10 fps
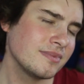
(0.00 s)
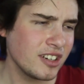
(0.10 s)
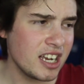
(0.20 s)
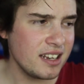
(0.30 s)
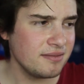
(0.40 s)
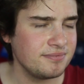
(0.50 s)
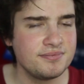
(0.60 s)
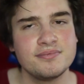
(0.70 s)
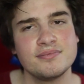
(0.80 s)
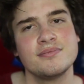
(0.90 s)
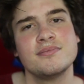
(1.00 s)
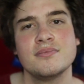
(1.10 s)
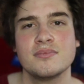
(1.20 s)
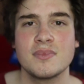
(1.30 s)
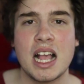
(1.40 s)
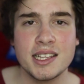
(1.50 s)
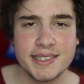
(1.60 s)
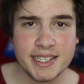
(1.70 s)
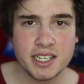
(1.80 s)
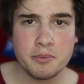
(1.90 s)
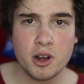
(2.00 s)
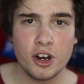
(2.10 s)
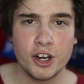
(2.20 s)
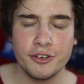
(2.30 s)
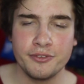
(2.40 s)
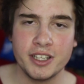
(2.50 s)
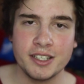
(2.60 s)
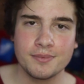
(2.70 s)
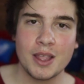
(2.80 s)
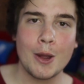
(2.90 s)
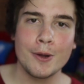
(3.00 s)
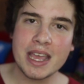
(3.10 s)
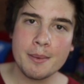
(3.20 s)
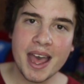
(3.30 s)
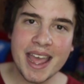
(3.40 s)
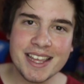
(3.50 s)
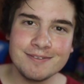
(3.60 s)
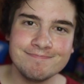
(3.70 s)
Right? I'll see you tomorrow, hopefully. Okay, bye!